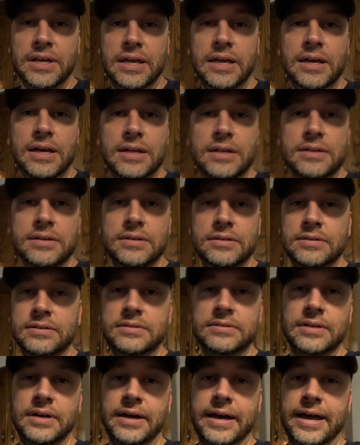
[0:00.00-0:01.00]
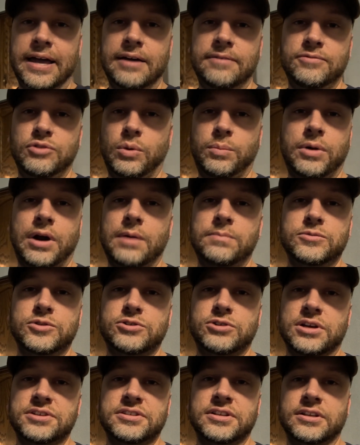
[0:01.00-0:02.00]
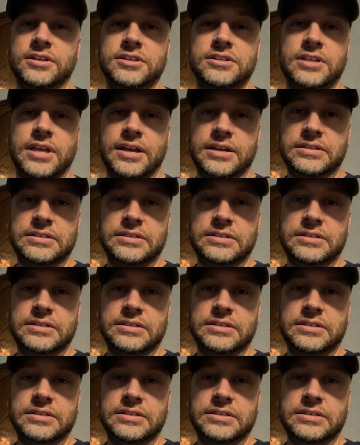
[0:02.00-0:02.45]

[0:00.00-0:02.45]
and I have no problems trusting this. Like I